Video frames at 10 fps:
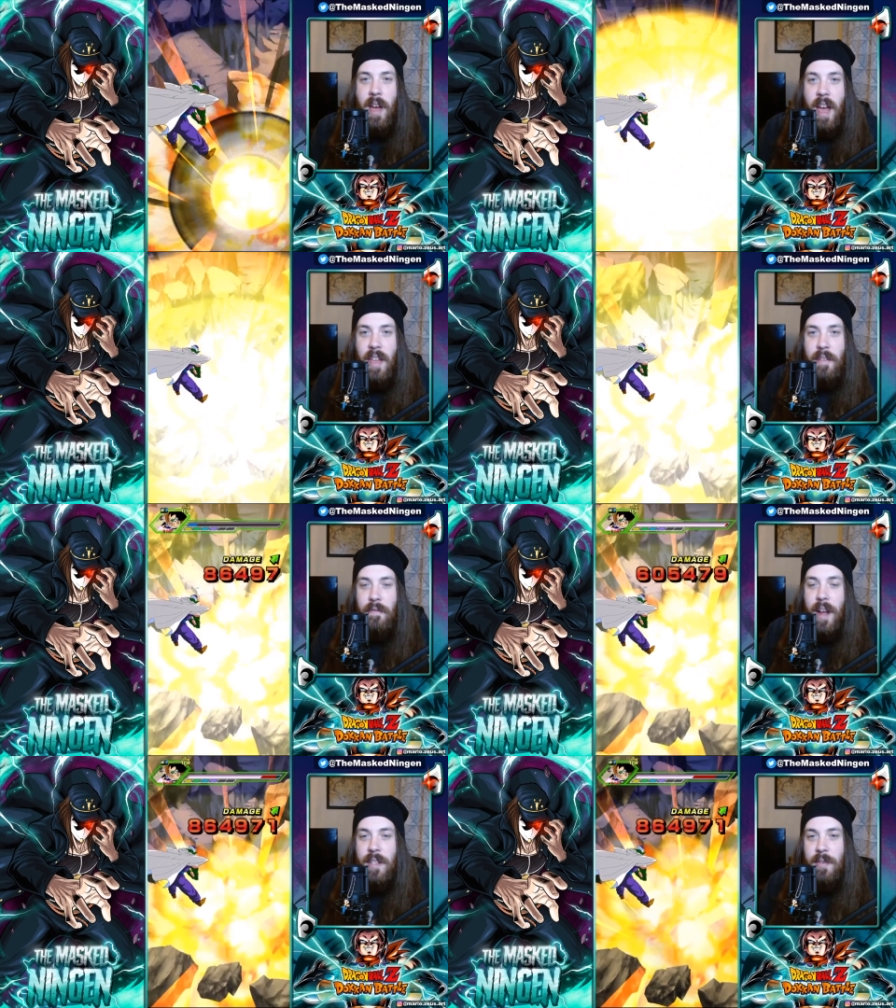uh, the
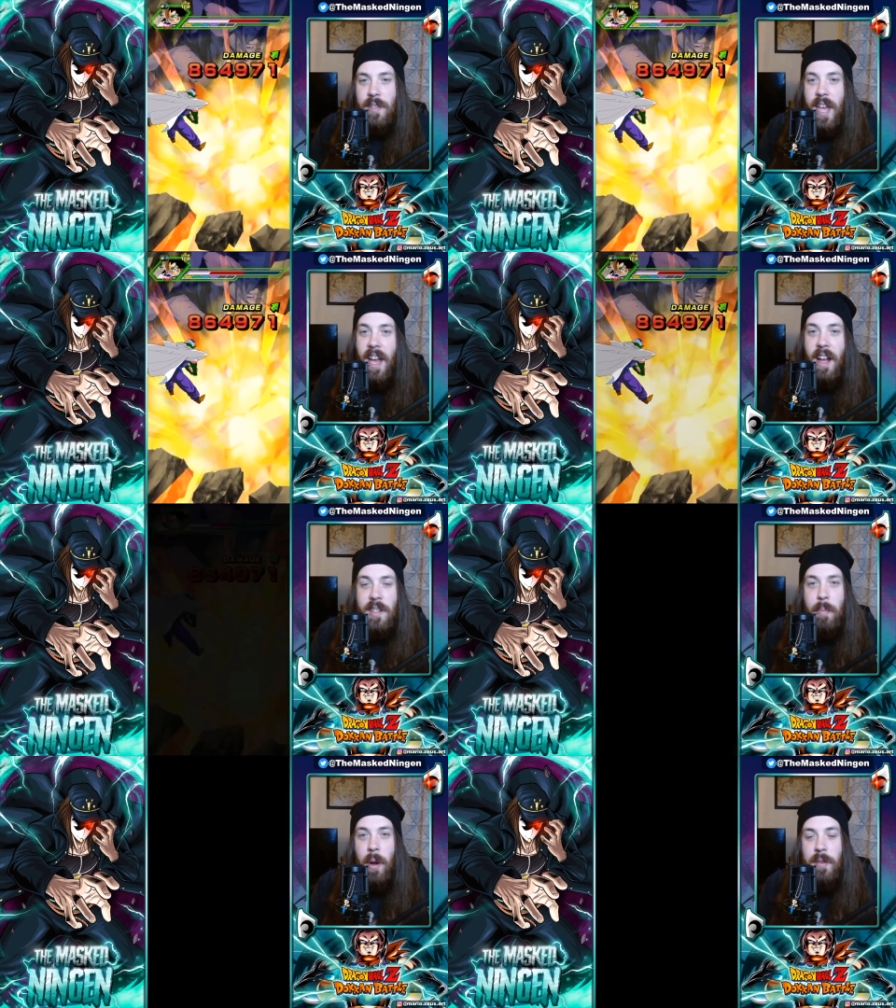friends for saying I had
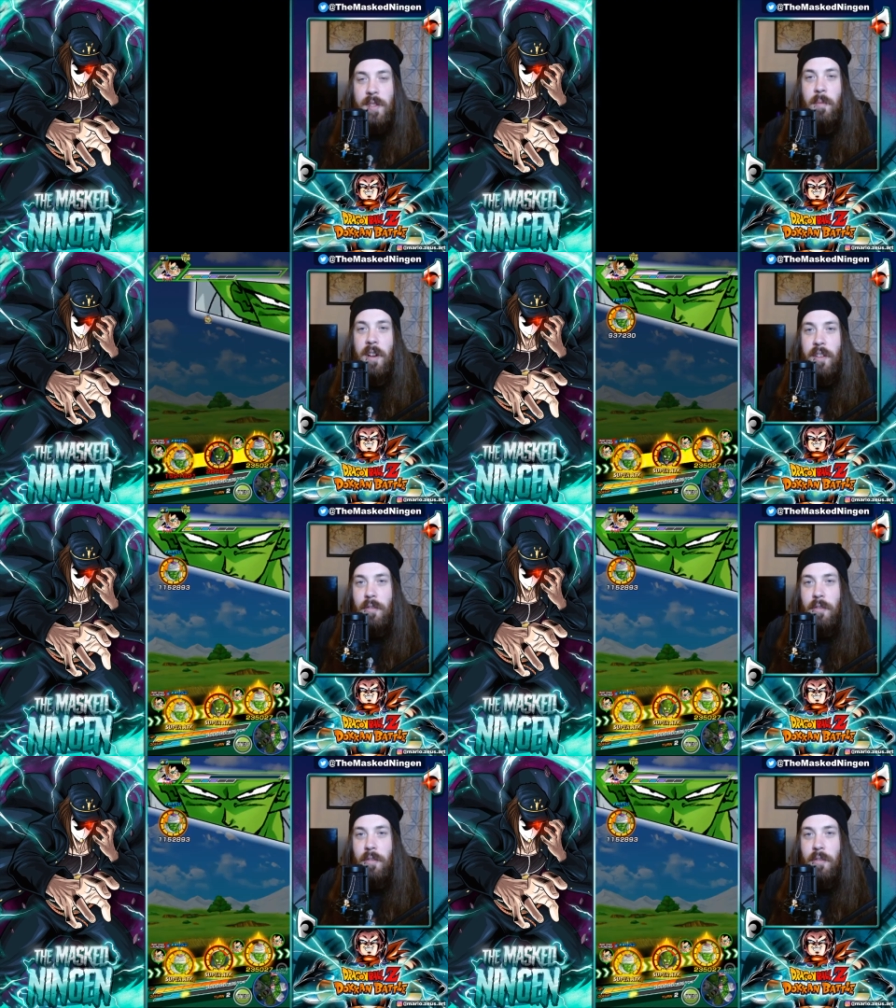to post in one of the